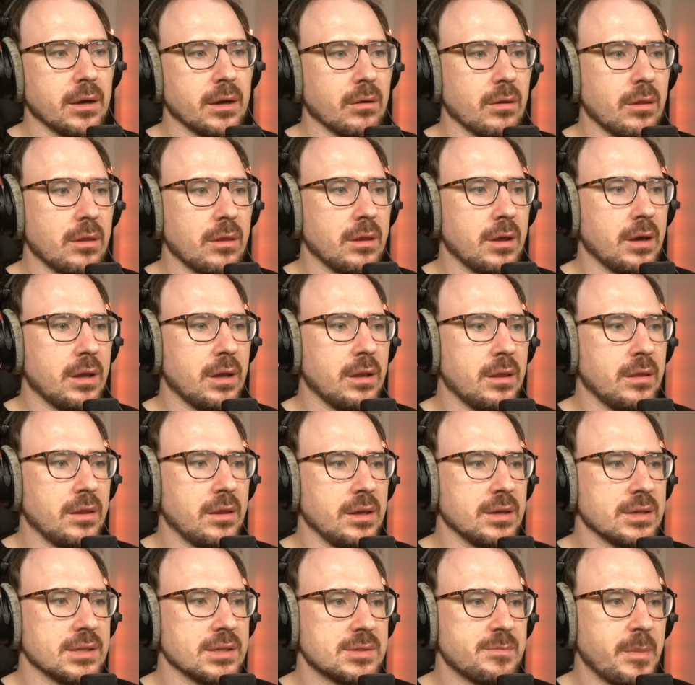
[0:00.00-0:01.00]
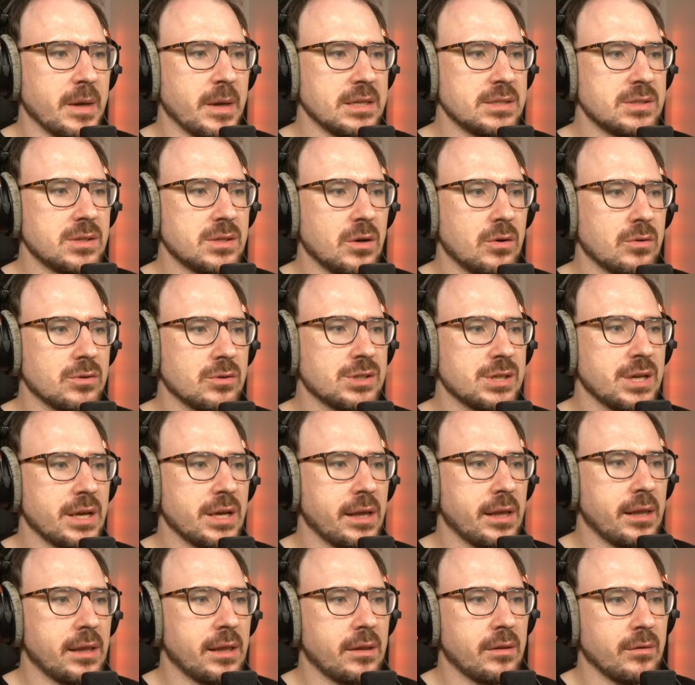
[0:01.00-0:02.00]
Then the space
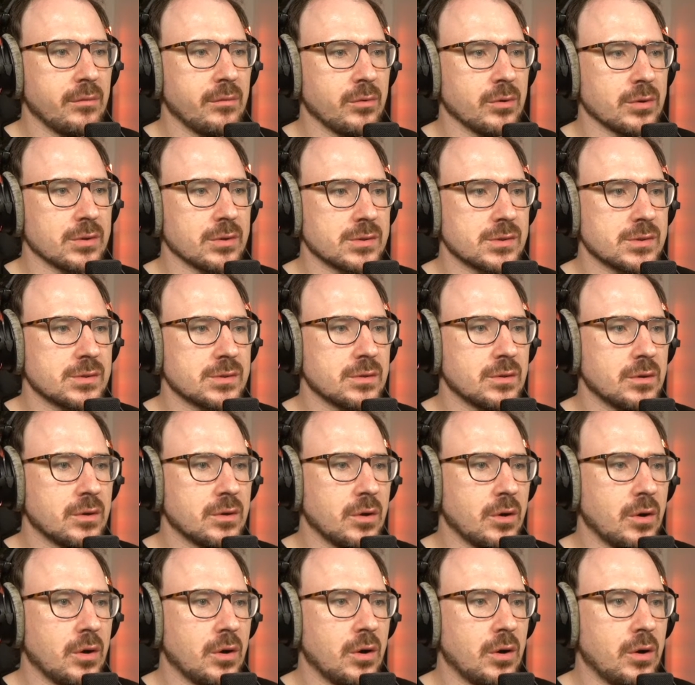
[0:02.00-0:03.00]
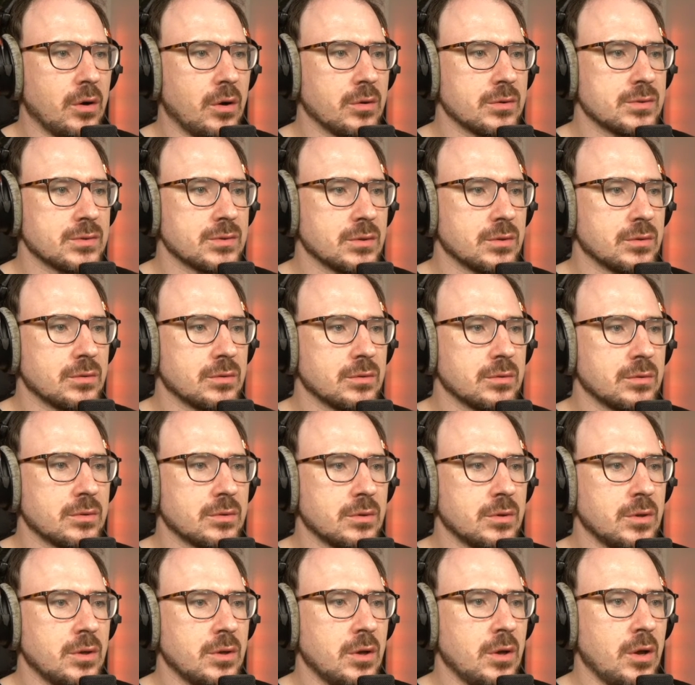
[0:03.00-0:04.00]
hotel was also
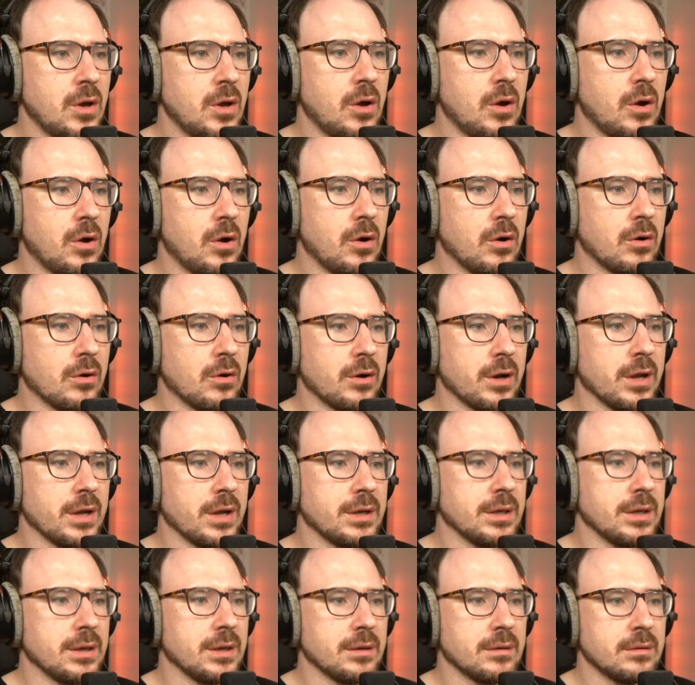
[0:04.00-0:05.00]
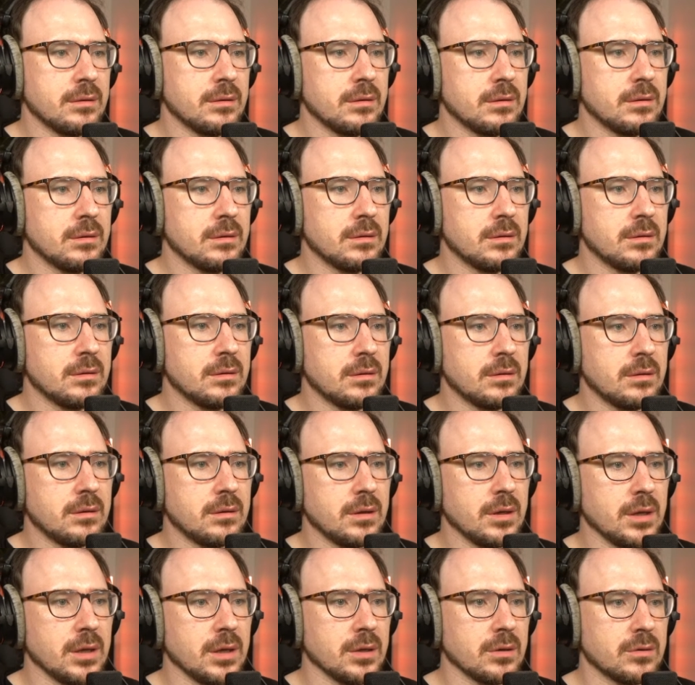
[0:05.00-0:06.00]
already
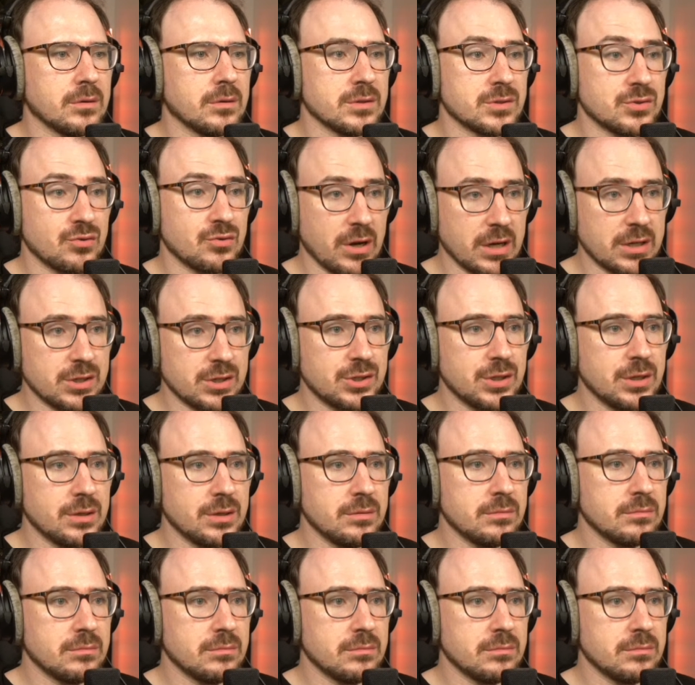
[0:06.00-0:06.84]
in construction.